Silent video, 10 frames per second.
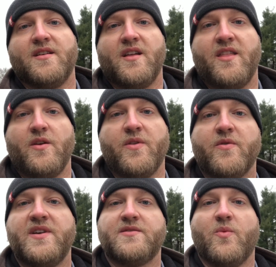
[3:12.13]
The only
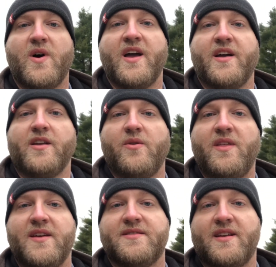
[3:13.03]
reason why I know
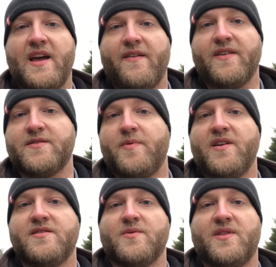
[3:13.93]
this and have
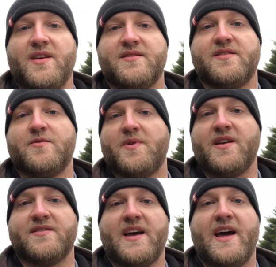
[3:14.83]
experience with this is
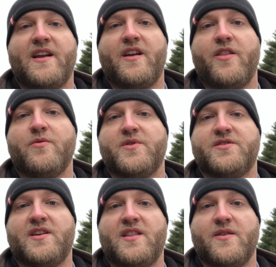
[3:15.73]
because I had another
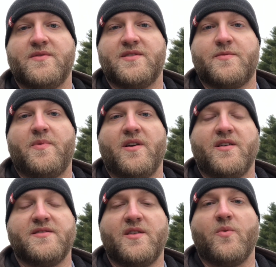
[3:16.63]
machine that was
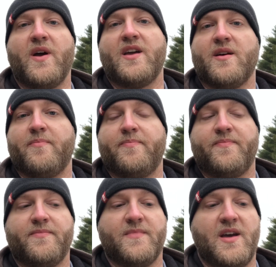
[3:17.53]
experiencing wake-up
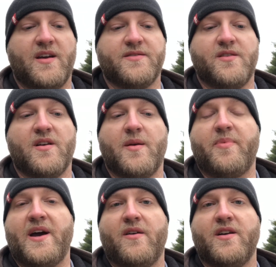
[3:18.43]
circuit
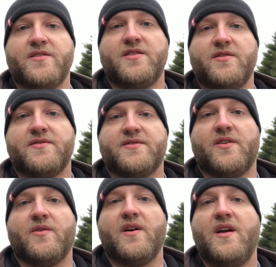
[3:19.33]
power issues.
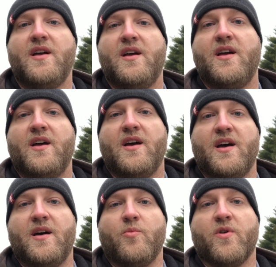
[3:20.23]
So
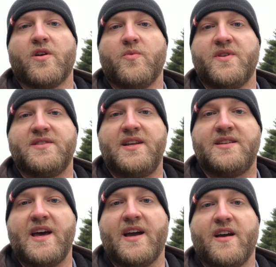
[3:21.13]
working with
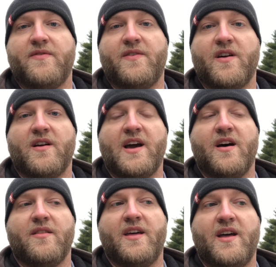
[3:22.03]
DTEC, I figured
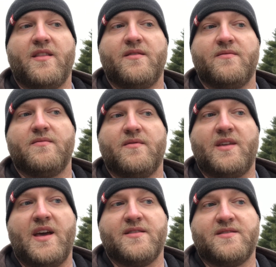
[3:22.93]
out that
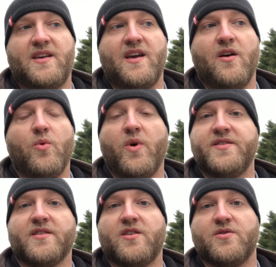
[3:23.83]
the SCL
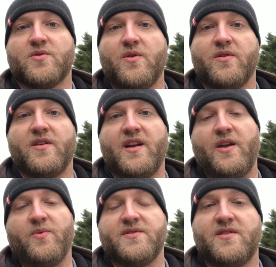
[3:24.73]
was a controller and
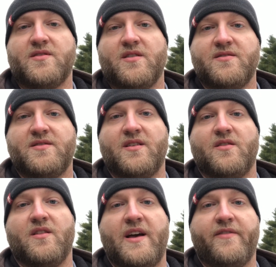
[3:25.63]
it was the turn
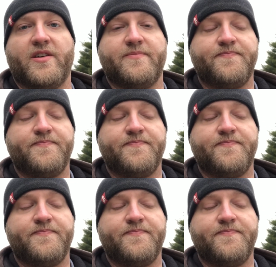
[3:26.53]
signal lever.